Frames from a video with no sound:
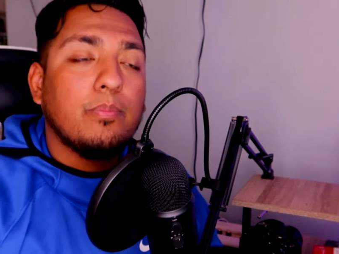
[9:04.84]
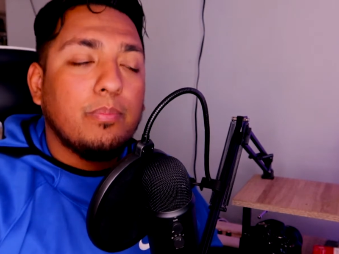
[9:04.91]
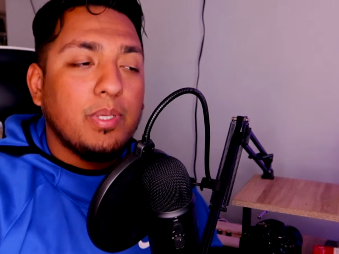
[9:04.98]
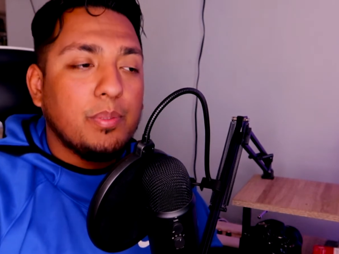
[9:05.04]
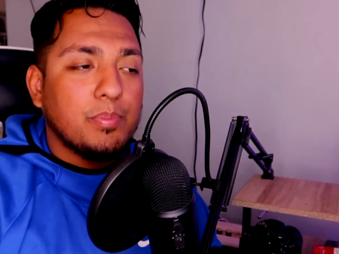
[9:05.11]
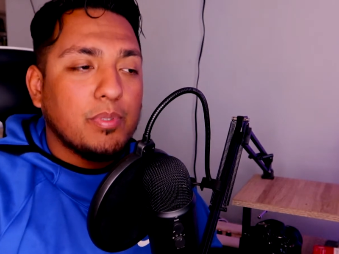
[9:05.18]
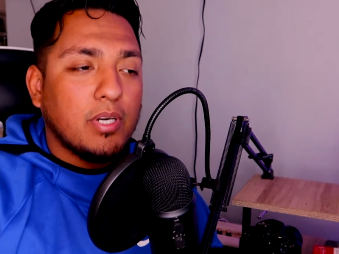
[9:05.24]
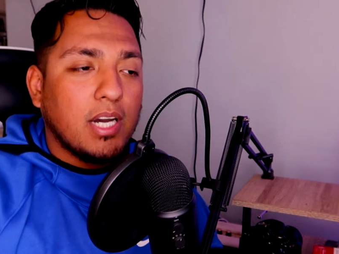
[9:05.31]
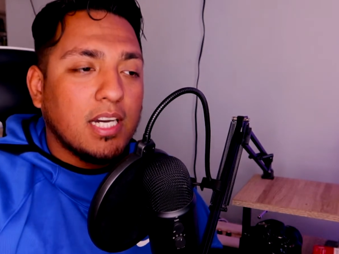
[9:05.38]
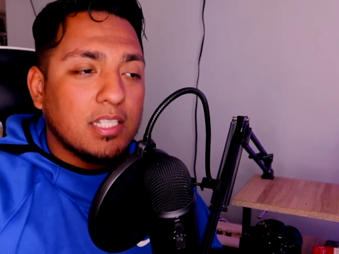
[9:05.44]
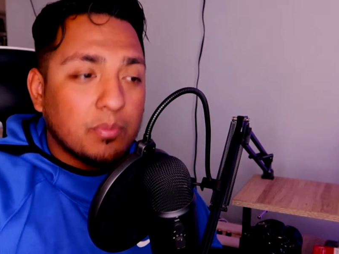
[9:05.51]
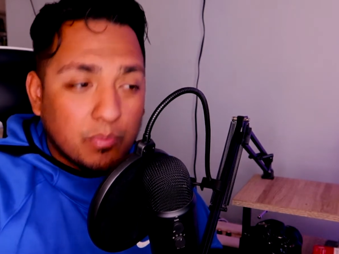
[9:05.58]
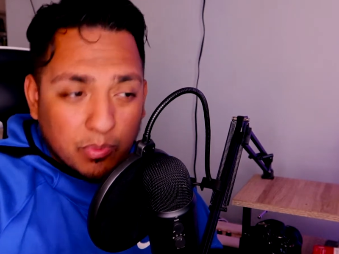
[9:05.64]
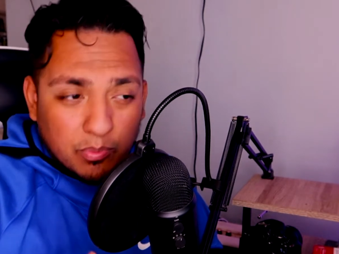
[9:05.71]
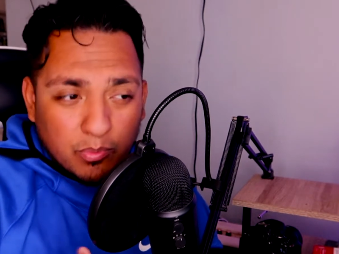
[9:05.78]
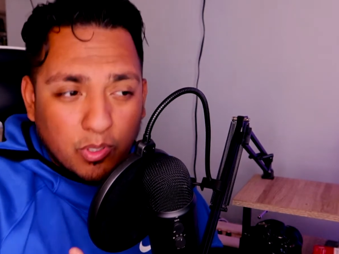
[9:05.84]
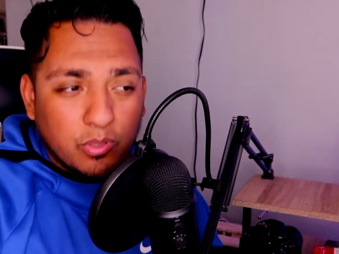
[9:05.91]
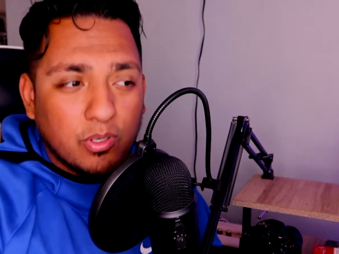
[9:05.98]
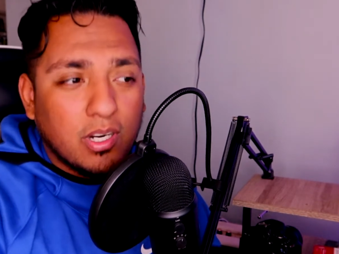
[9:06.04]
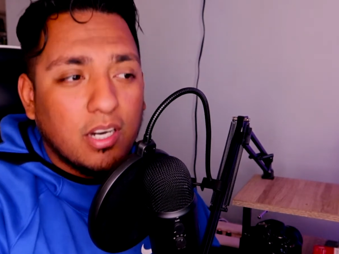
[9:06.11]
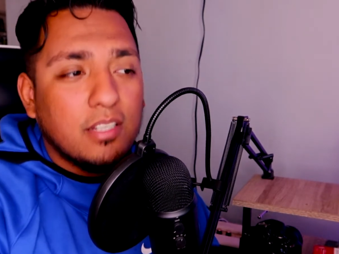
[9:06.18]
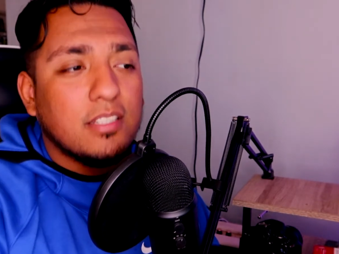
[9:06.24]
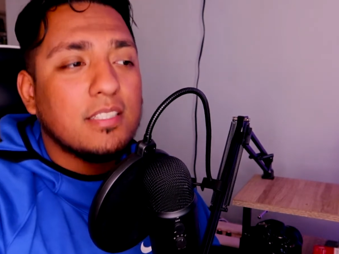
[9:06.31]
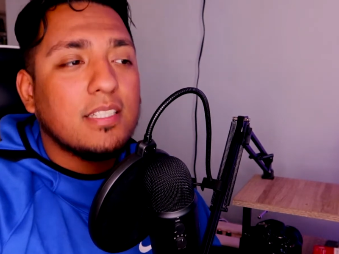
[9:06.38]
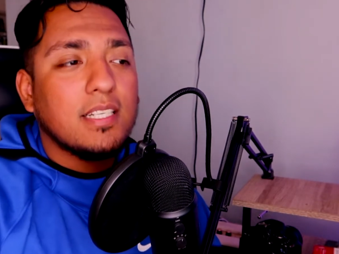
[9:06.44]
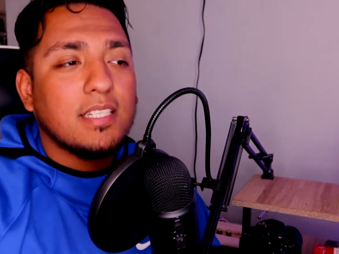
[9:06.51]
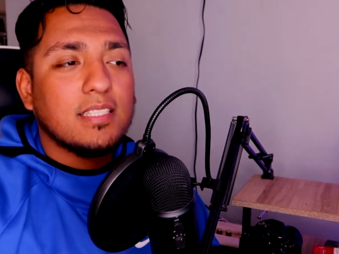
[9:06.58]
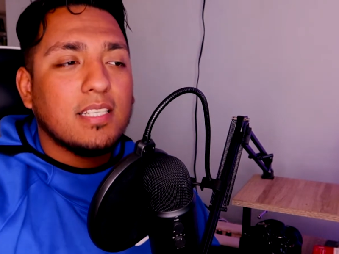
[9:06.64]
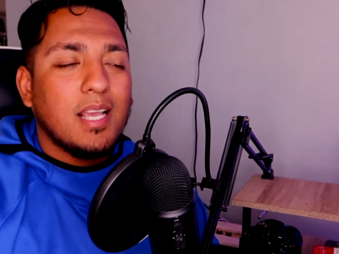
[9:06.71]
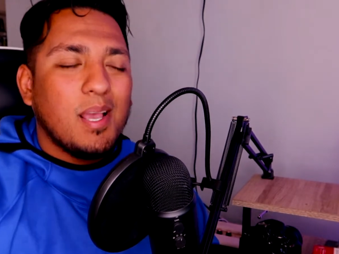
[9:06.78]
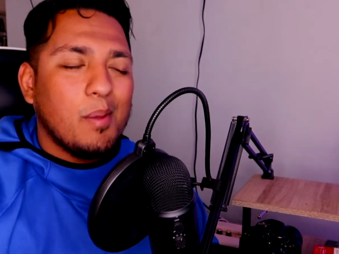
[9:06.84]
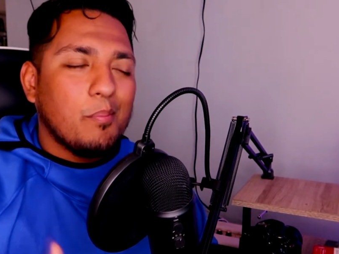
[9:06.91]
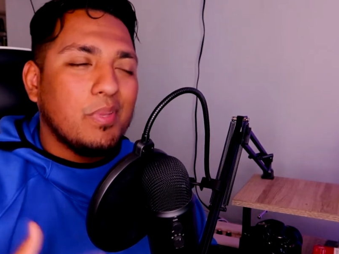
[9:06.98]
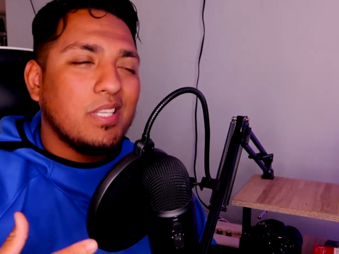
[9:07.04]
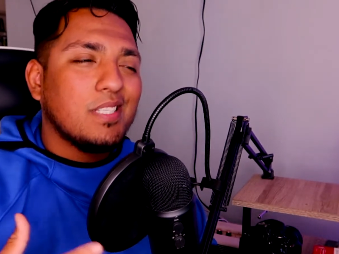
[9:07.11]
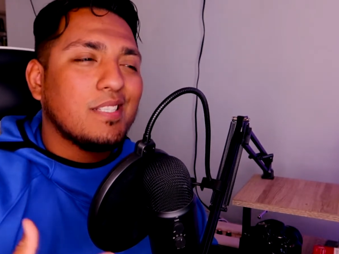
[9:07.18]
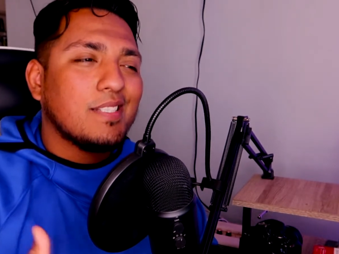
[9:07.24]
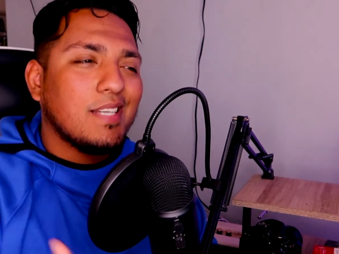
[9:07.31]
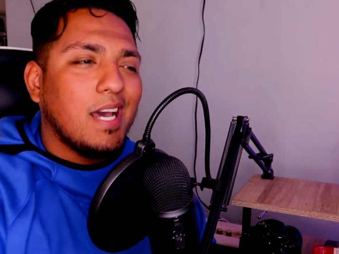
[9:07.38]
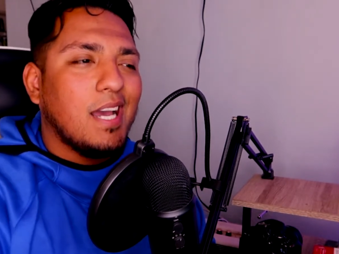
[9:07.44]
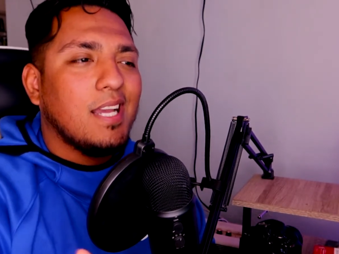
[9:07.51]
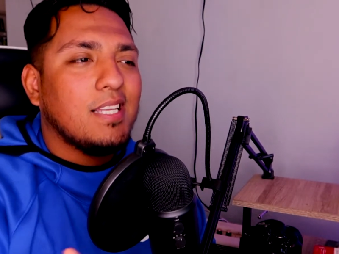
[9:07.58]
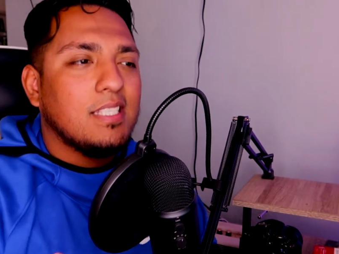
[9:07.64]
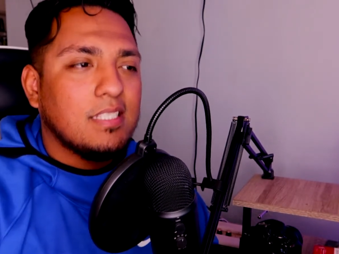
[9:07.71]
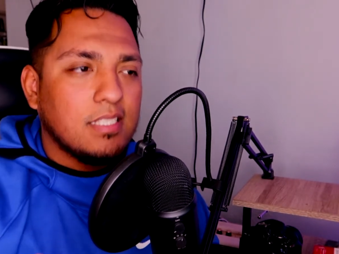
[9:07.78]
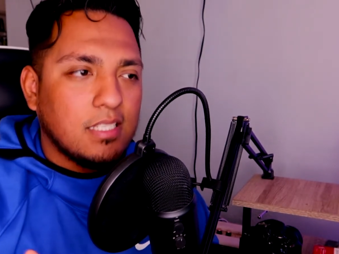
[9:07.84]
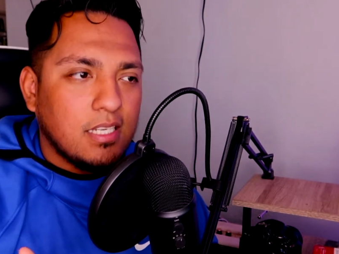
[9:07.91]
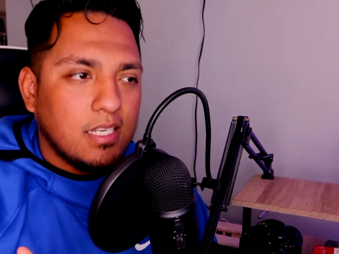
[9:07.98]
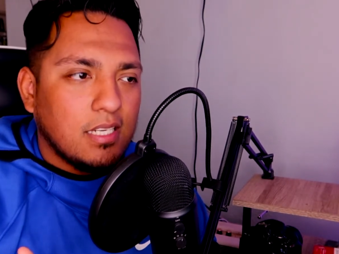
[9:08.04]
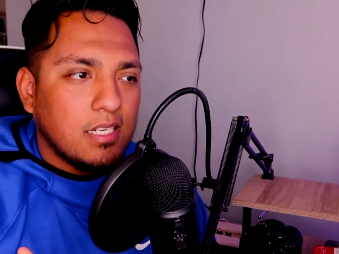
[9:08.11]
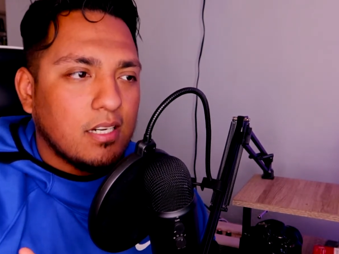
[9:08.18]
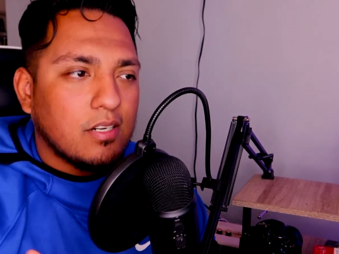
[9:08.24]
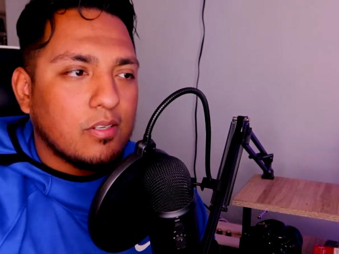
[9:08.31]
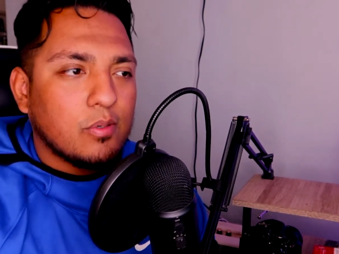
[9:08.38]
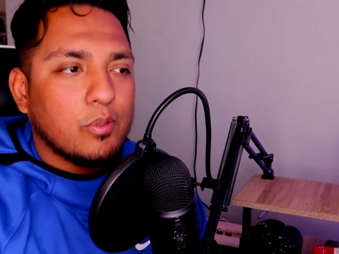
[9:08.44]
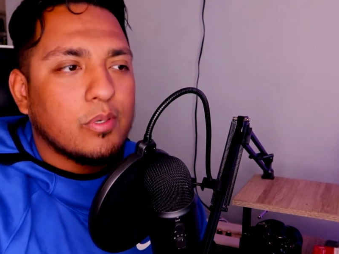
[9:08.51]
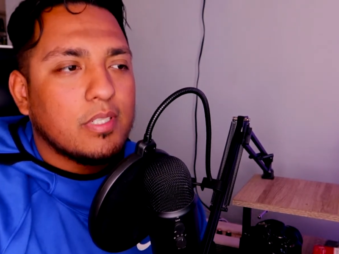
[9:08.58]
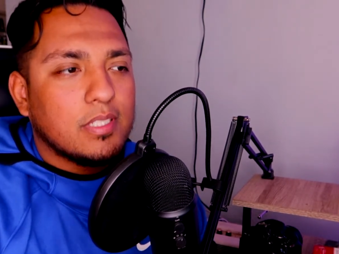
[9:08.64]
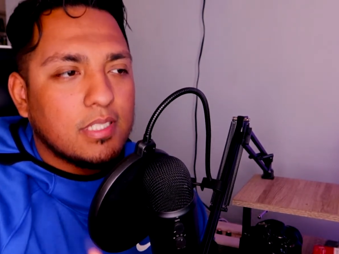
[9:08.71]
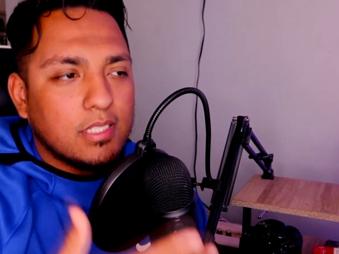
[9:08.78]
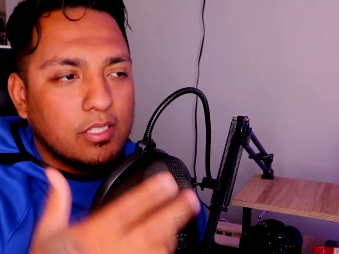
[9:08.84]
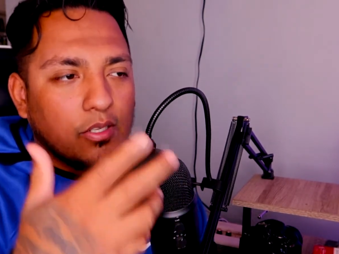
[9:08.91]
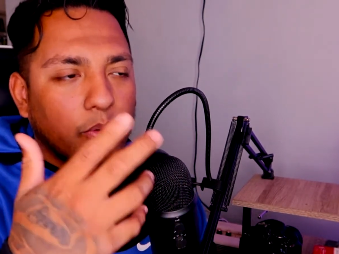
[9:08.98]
people how to promote other things besides a course.